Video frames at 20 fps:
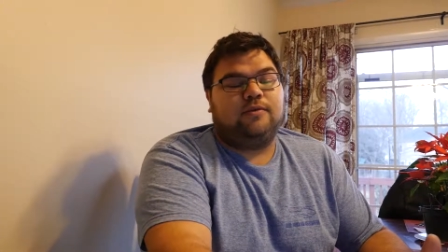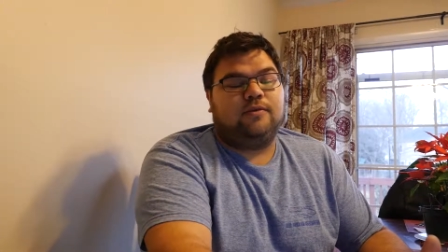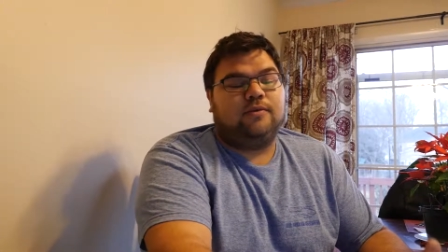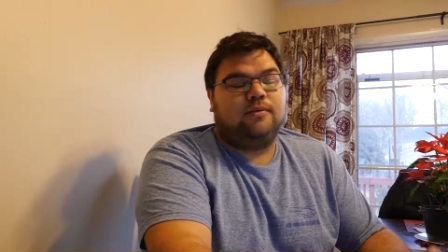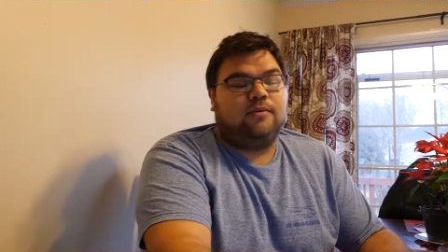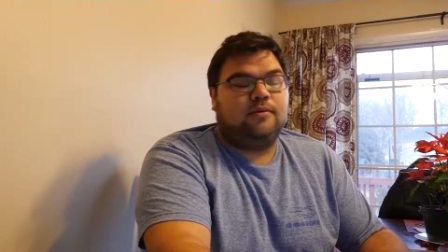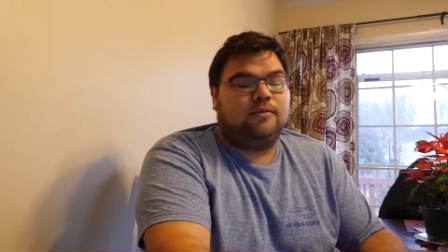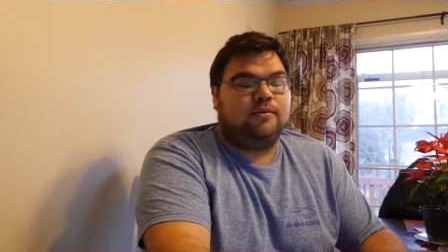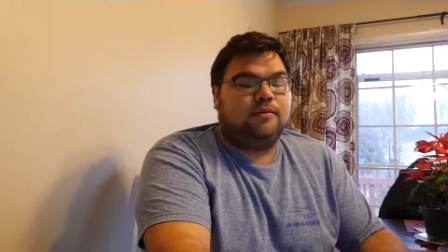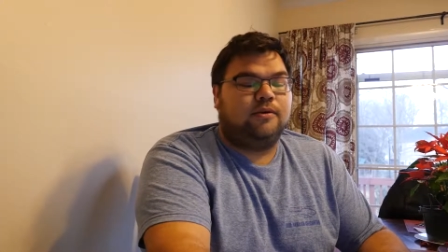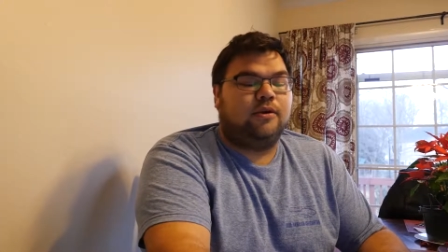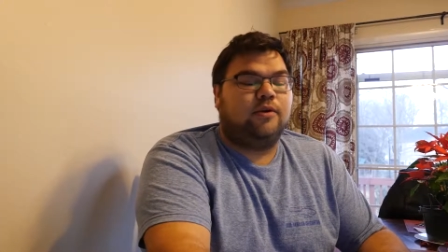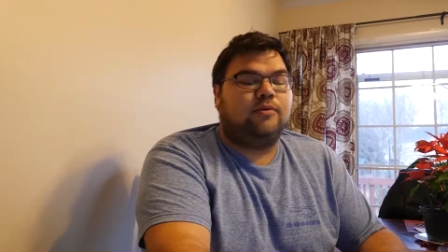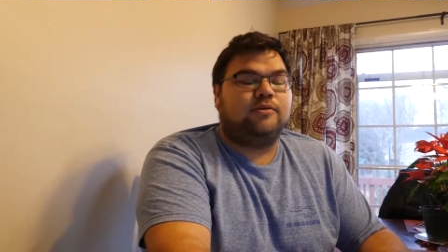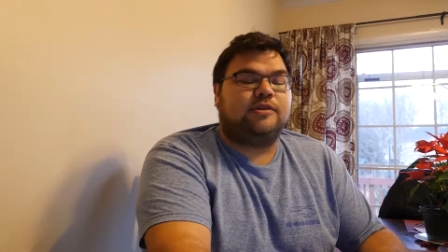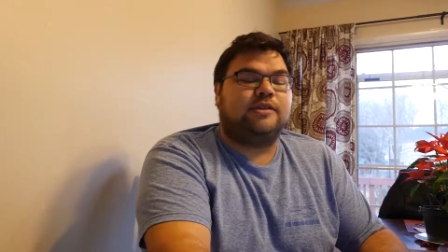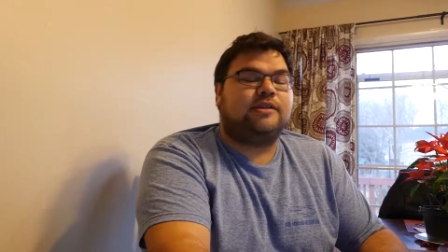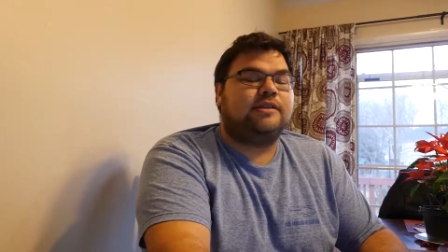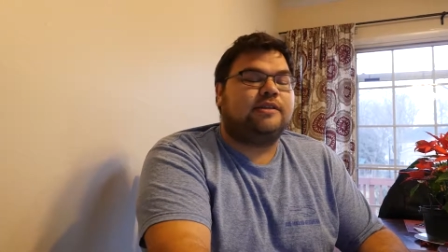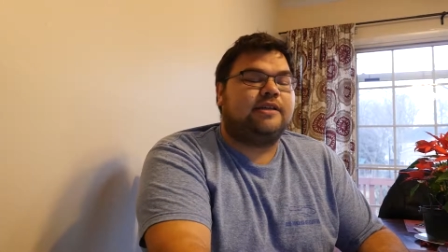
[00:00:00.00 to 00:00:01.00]
to go
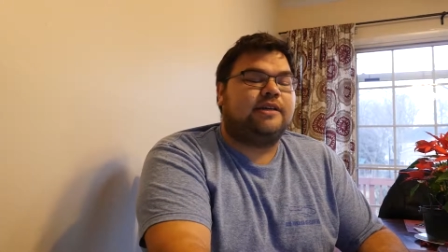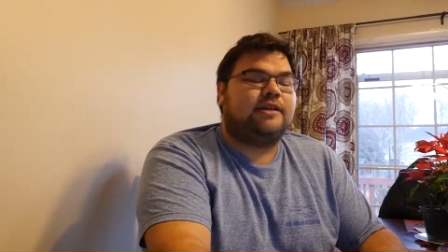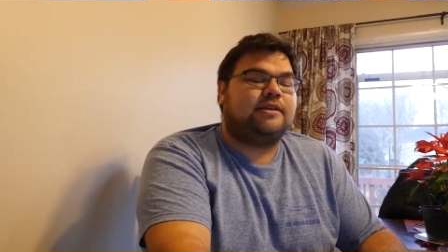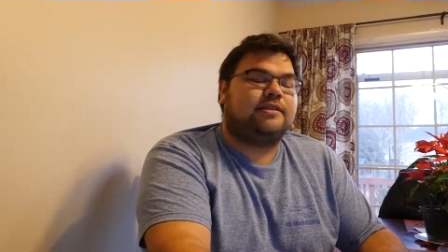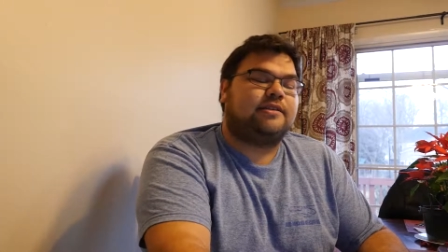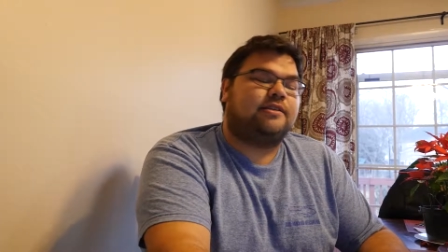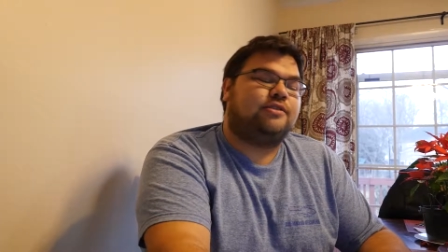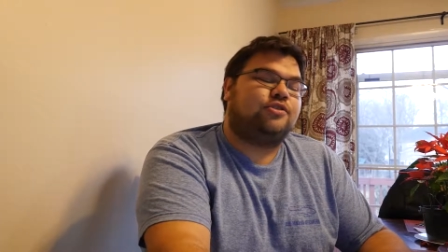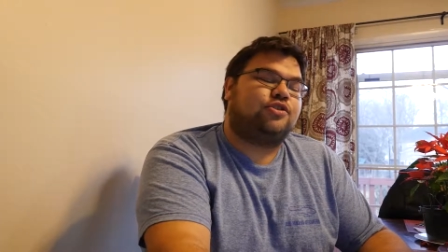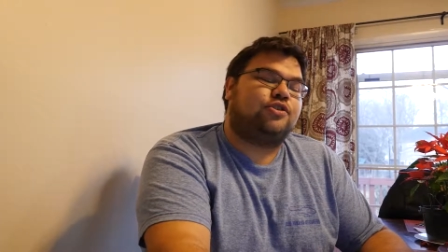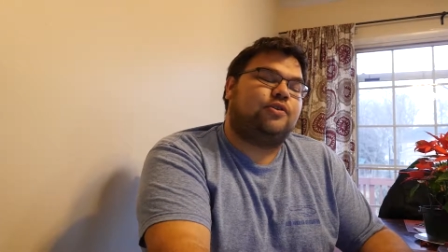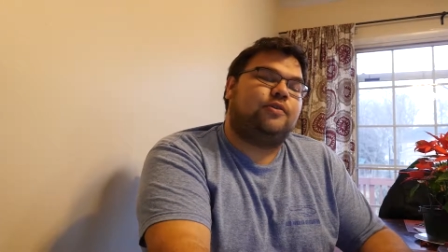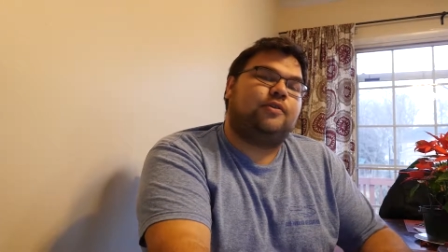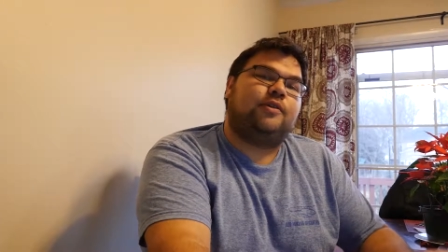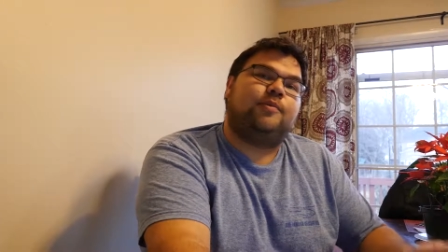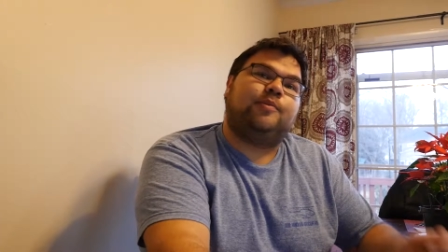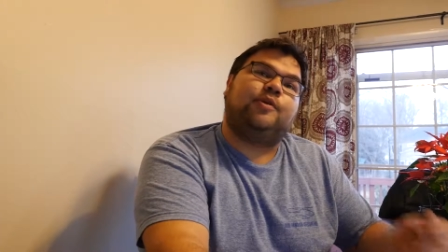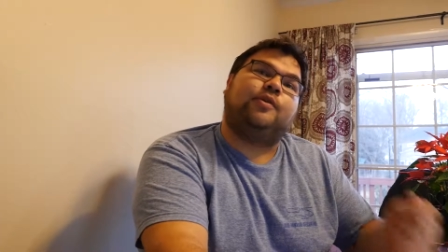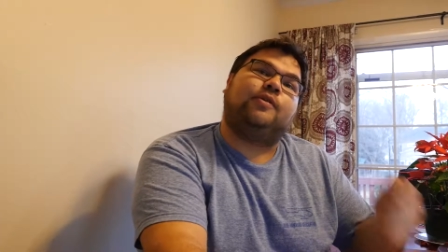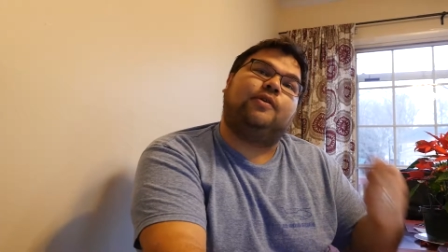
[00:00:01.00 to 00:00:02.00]
to the test and show
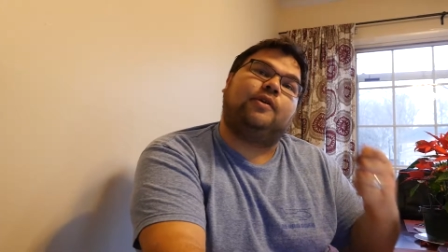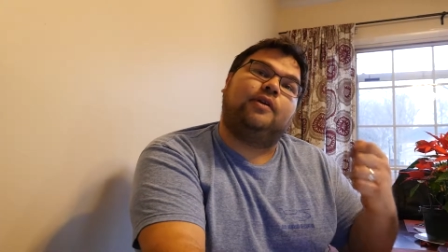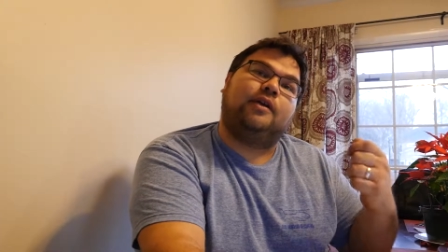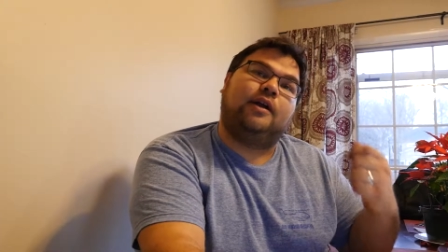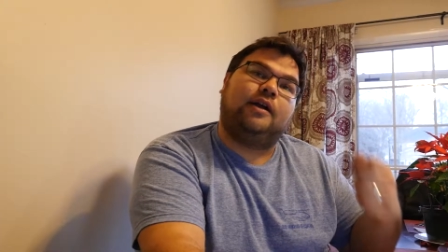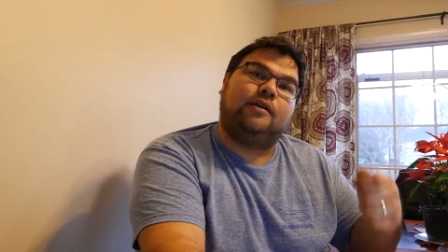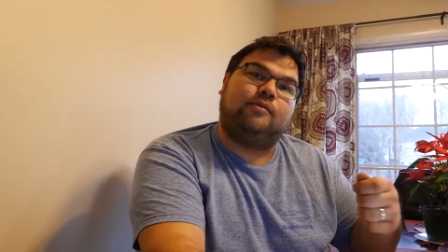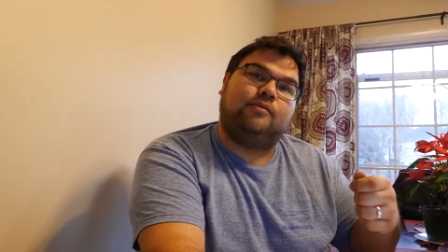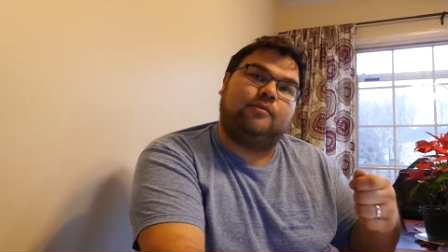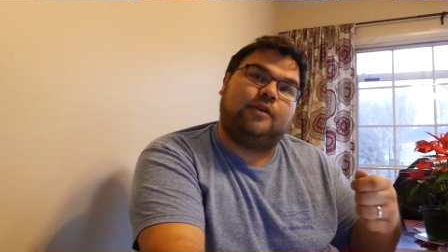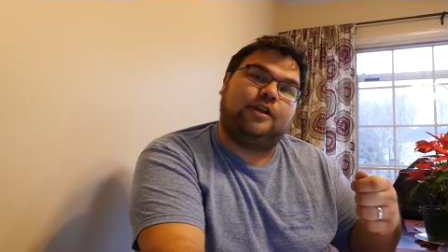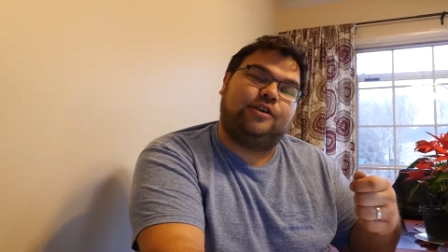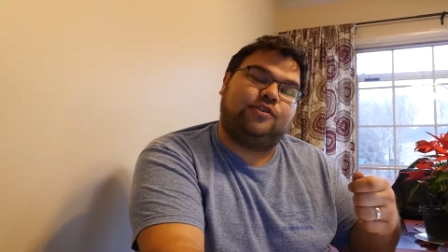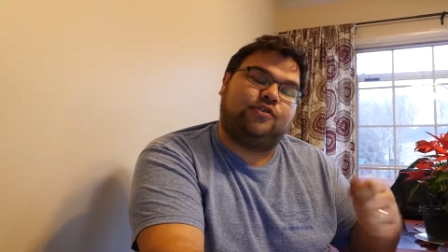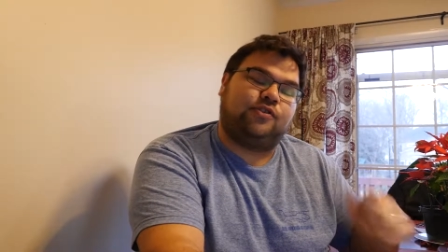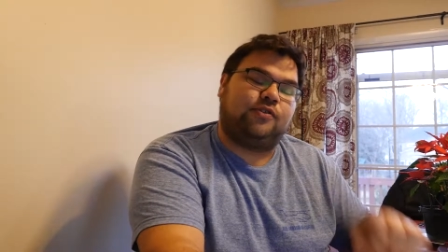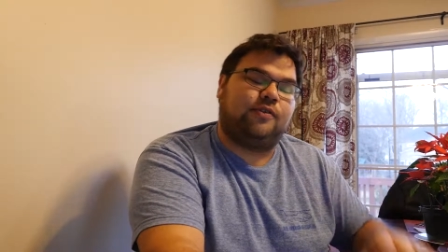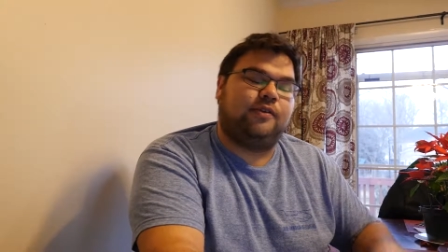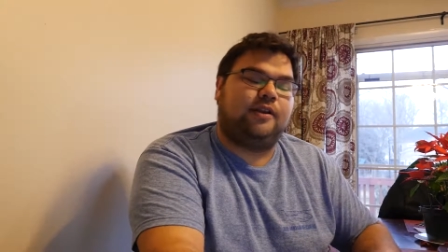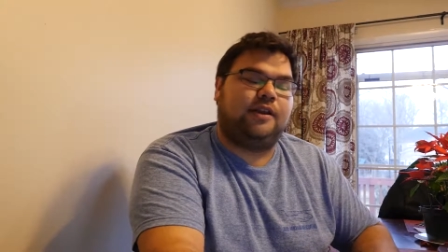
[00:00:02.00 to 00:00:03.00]
them your
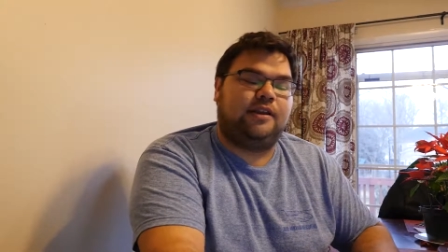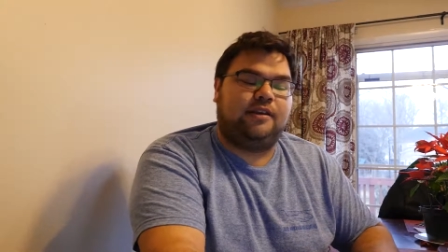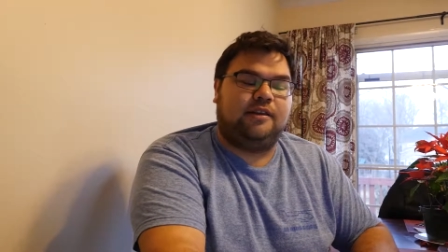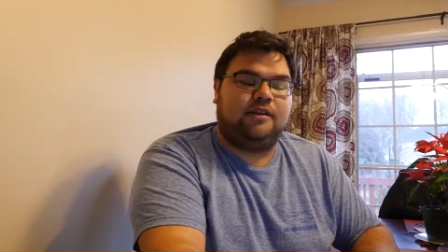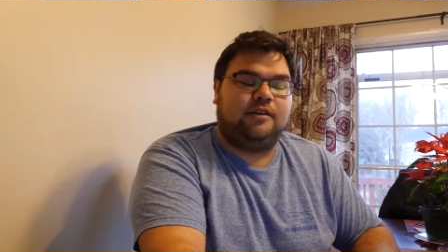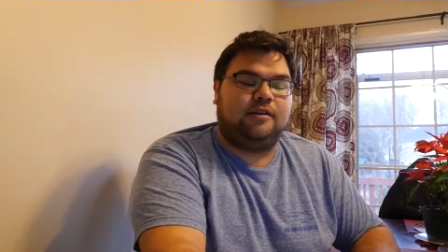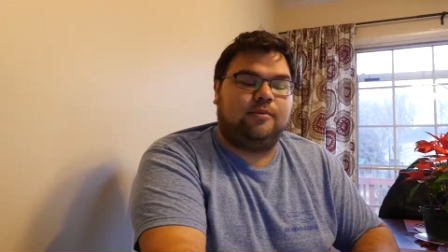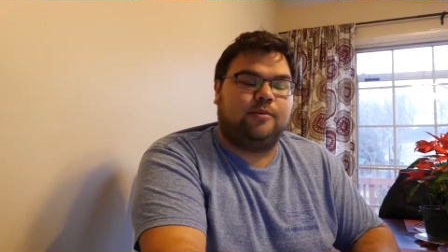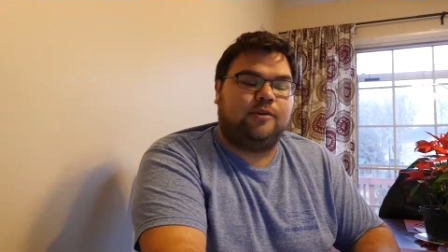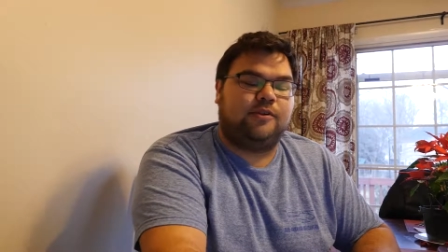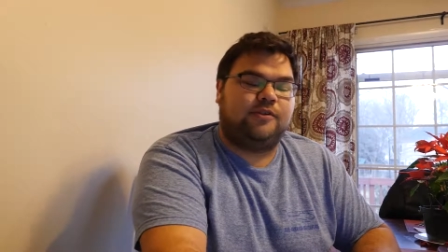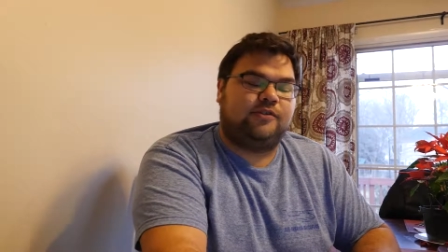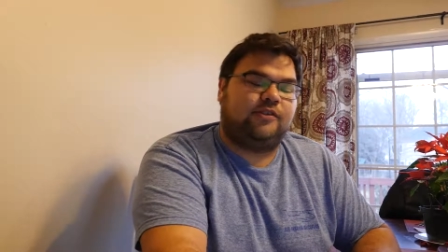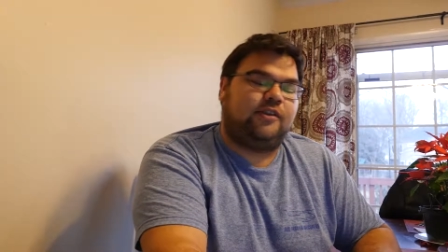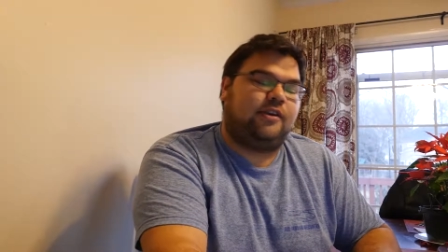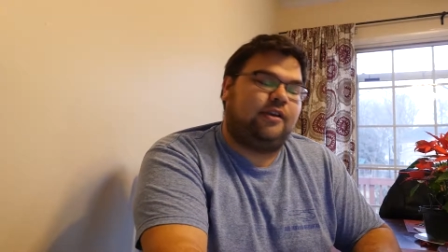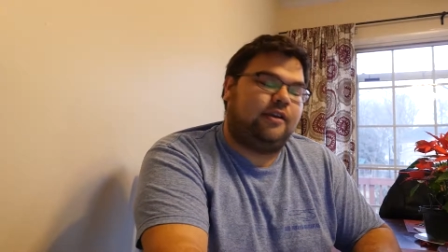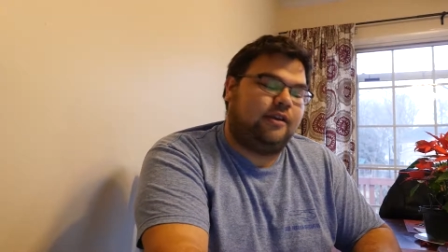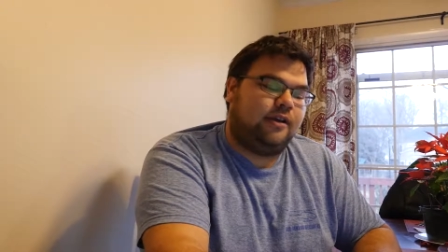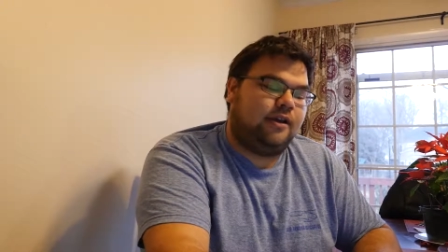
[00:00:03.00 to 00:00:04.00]
registered ID number to
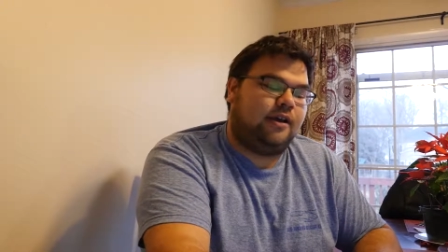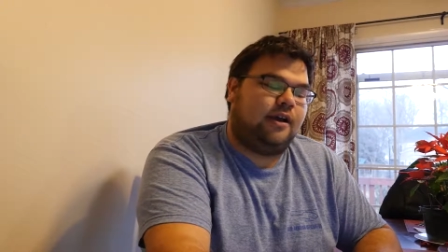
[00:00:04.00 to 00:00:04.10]
say,